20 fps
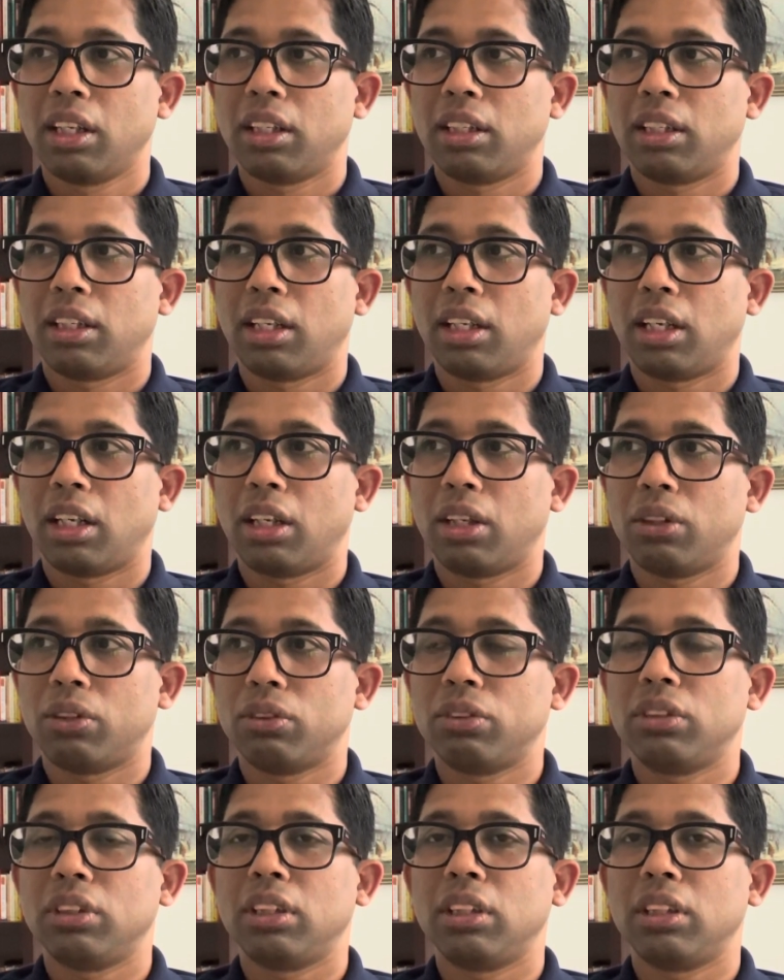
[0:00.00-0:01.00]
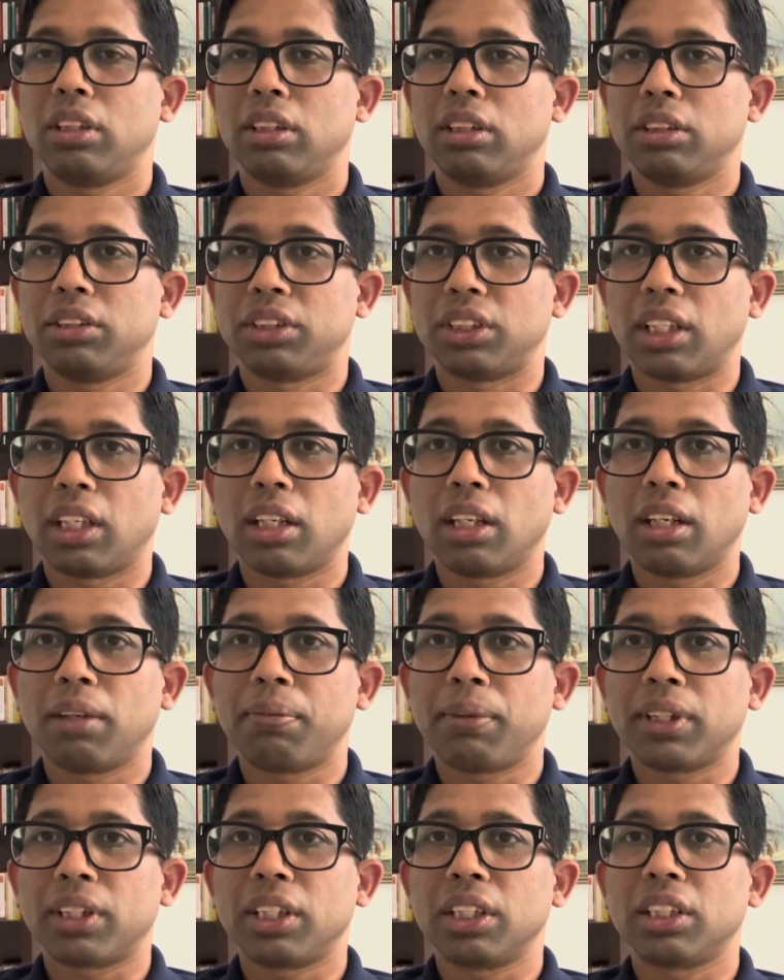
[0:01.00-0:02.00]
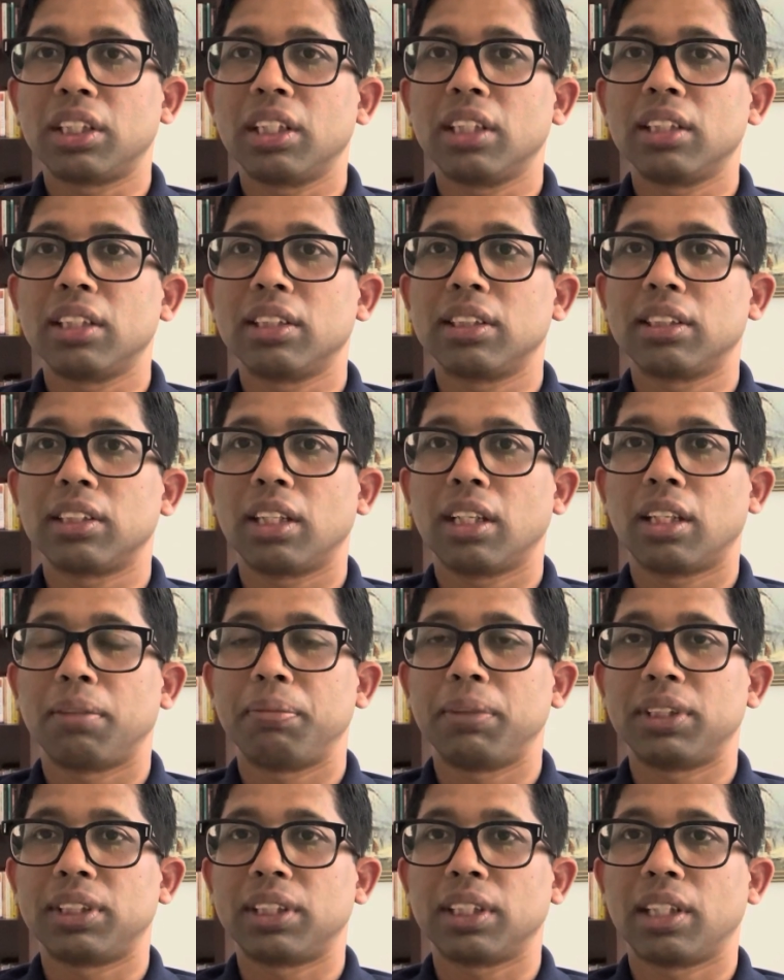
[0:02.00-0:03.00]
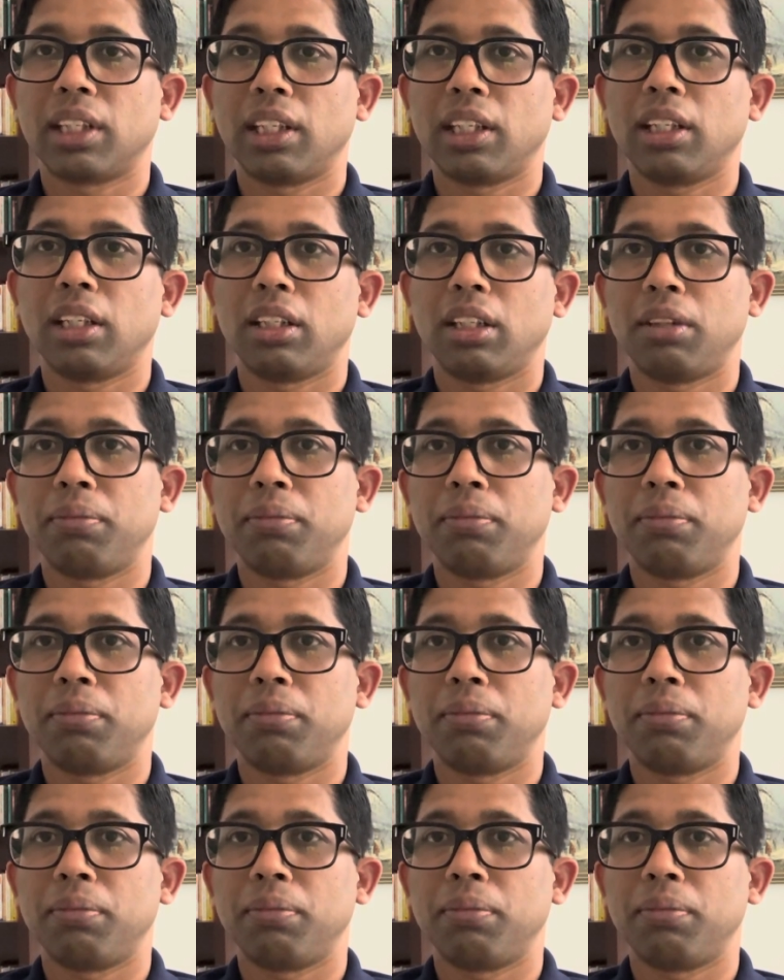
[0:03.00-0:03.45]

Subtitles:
Now, general practitioners are basically,